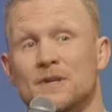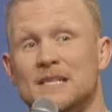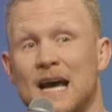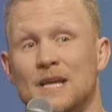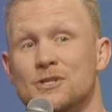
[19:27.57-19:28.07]
to
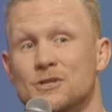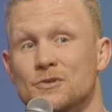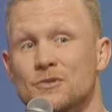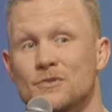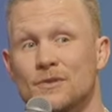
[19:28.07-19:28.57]
entice
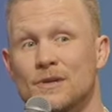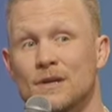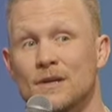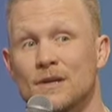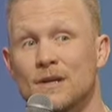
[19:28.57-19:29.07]
you
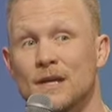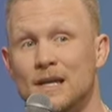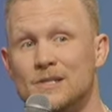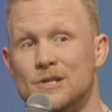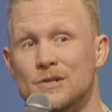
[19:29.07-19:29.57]

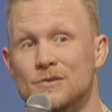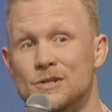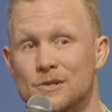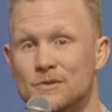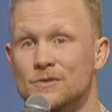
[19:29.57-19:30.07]
and
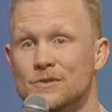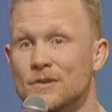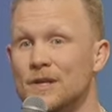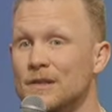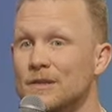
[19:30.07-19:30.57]
seduce you
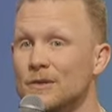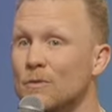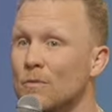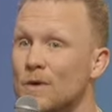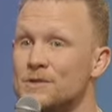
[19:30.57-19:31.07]
so that
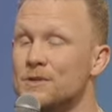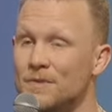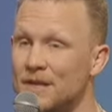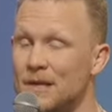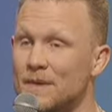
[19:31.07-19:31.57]
you will
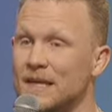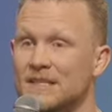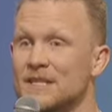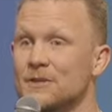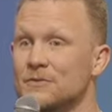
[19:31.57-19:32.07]
worship them and
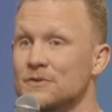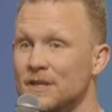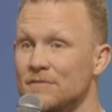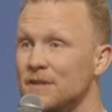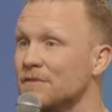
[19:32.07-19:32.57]
continue to
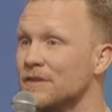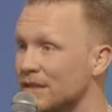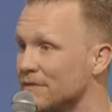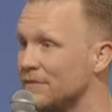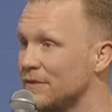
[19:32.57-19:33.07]
give, give,
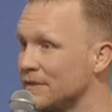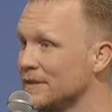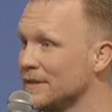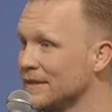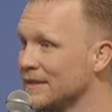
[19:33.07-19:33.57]
give.
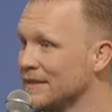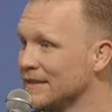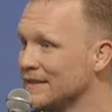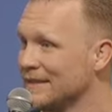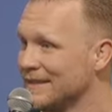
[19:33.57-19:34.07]

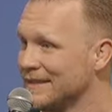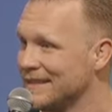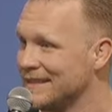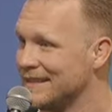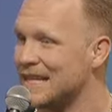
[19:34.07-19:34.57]

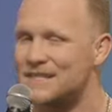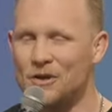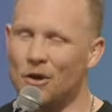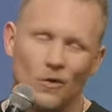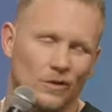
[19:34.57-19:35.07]
That's
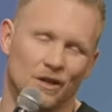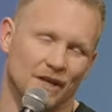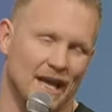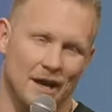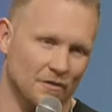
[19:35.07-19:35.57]
the goal
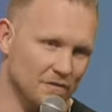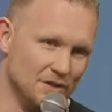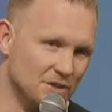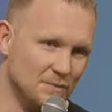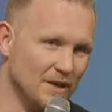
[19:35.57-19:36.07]
of a
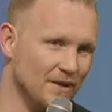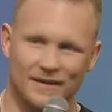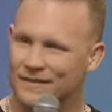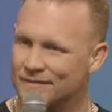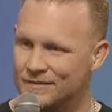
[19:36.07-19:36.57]
counterfeit
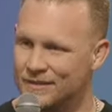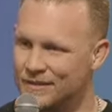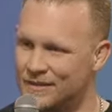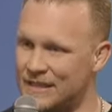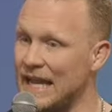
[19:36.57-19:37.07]
spirit,
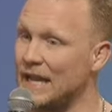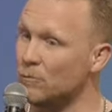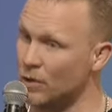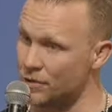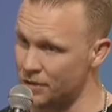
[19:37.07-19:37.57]
to
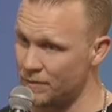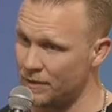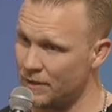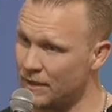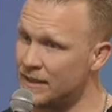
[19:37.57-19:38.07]
gain
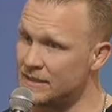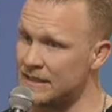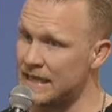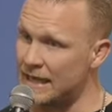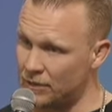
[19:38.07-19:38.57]
worship,
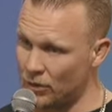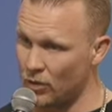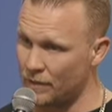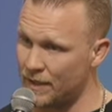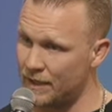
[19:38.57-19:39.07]
to take
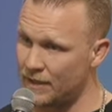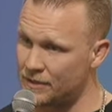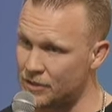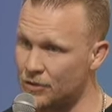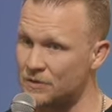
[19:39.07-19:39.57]
glory,
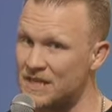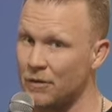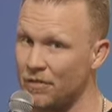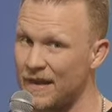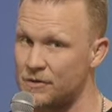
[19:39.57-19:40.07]
so you'll
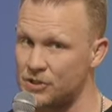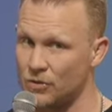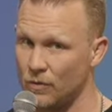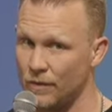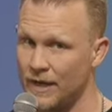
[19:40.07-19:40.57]
tell their
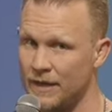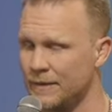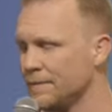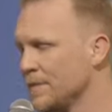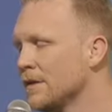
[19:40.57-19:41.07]
story.
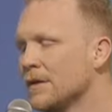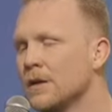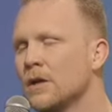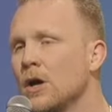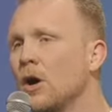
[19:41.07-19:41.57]

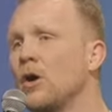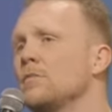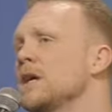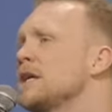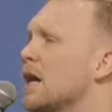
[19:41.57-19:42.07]

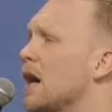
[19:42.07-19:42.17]
Oh my